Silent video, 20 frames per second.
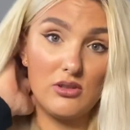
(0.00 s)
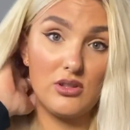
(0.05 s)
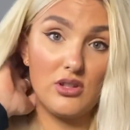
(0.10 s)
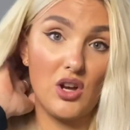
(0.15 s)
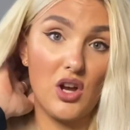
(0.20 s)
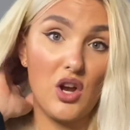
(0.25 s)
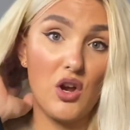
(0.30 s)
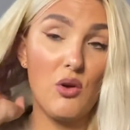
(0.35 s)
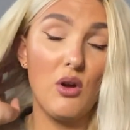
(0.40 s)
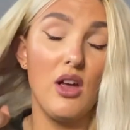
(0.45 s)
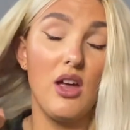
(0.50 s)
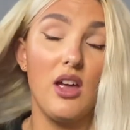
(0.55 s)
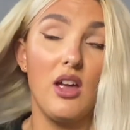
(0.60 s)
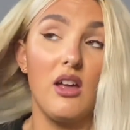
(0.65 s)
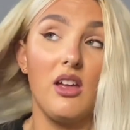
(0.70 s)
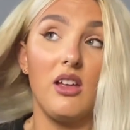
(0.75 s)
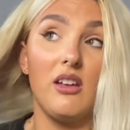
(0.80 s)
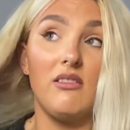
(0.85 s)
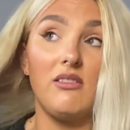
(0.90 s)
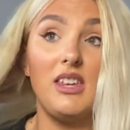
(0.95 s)
So
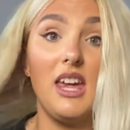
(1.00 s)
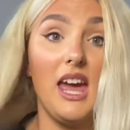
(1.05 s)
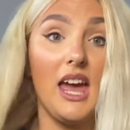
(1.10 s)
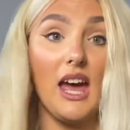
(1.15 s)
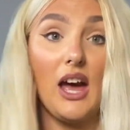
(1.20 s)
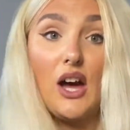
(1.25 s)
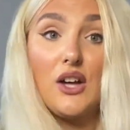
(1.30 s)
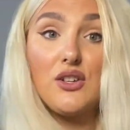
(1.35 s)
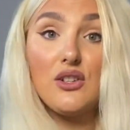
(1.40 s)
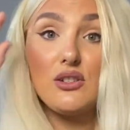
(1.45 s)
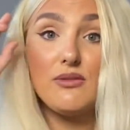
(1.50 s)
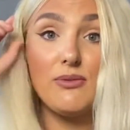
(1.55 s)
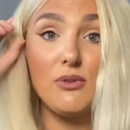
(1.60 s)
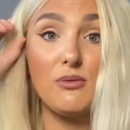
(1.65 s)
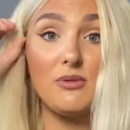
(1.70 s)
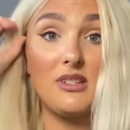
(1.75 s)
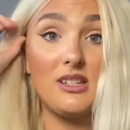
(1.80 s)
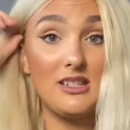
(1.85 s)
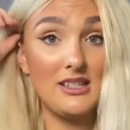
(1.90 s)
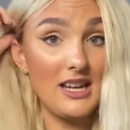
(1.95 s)
yeah, I just
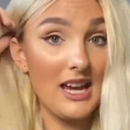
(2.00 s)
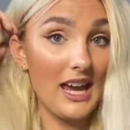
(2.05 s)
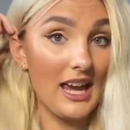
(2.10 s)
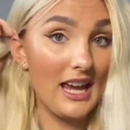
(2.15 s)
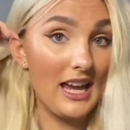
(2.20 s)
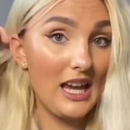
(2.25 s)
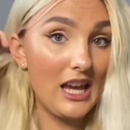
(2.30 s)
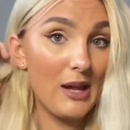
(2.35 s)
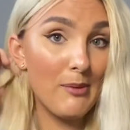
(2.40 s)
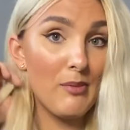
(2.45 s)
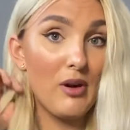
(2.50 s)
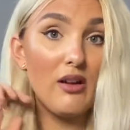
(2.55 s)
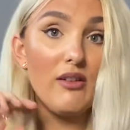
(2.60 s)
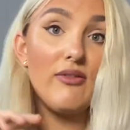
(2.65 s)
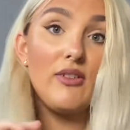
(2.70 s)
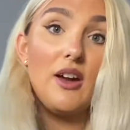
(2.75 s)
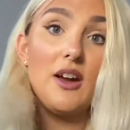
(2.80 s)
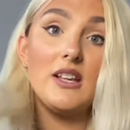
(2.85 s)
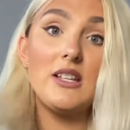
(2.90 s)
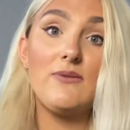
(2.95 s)
thought today my
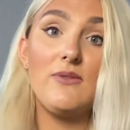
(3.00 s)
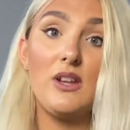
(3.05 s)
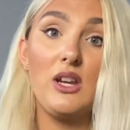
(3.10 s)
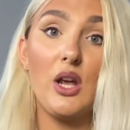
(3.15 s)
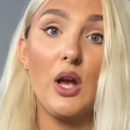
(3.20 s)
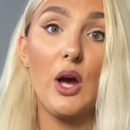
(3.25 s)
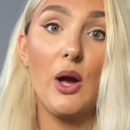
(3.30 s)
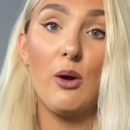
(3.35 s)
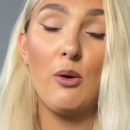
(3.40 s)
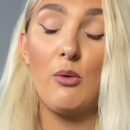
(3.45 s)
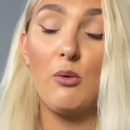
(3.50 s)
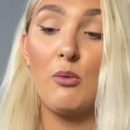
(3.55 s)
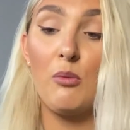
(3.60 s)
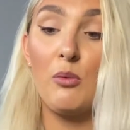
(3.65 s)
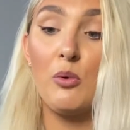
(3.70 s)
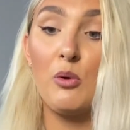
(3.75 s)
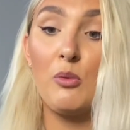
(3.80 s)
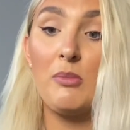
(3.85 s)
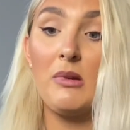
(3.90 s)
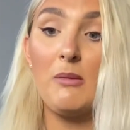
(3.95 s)
first video
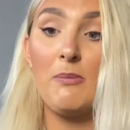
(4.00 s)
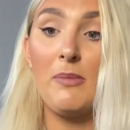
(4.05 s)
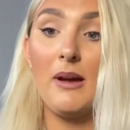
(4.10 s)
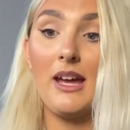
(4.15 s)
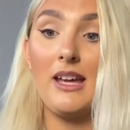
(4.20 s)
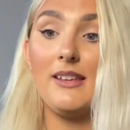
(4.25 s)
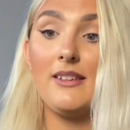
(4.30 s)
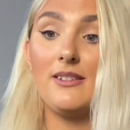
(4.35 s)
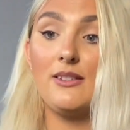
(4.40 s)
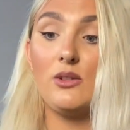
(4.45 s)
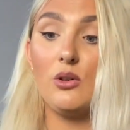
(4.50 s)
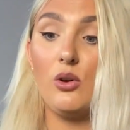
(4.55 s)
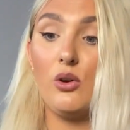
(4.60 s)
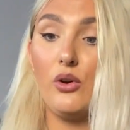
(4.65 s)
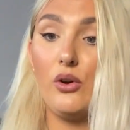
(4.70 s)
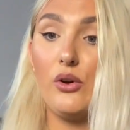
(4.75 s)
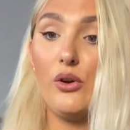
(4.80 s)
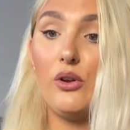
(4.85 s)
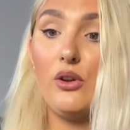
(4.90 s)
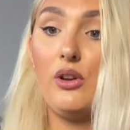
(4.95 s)
will be based
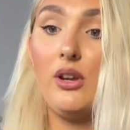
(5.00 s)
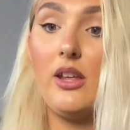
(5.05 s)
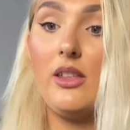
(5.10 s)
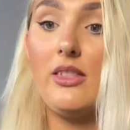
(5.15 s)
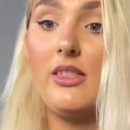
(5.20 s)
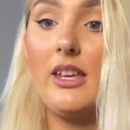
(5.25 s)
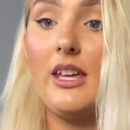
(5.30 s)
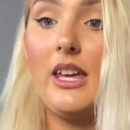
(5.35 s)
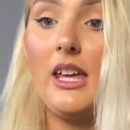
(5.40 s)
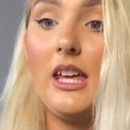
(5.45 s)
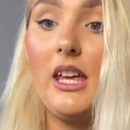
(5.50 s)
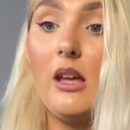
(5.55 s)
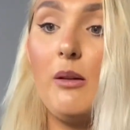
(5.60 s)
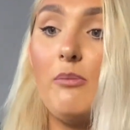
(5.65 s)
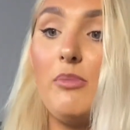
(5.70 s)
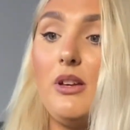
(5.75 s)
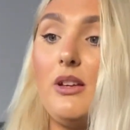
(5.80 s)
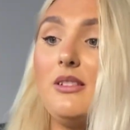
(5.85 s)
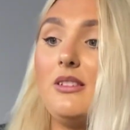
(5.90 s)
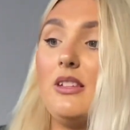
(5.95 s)
on the
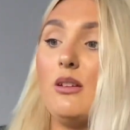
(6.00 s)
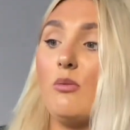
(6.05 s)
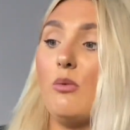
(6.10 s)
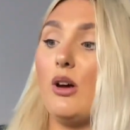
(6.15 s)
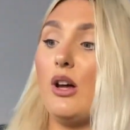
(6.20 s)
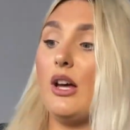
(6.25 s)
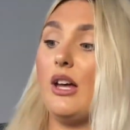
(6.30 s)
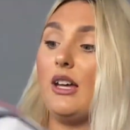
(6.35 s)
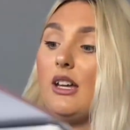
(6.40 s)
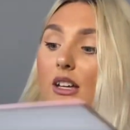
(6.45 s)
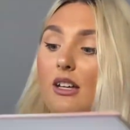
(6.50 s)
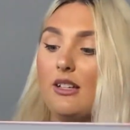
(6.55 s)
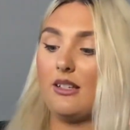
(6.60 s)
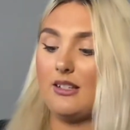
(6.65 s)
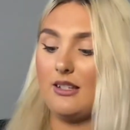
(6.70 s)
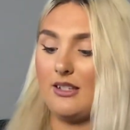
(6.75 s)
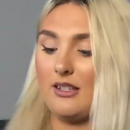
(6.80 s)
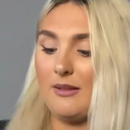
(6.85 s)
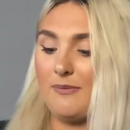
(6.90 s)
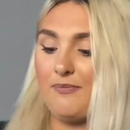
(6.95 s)
Beauty
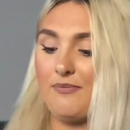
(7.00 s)
Works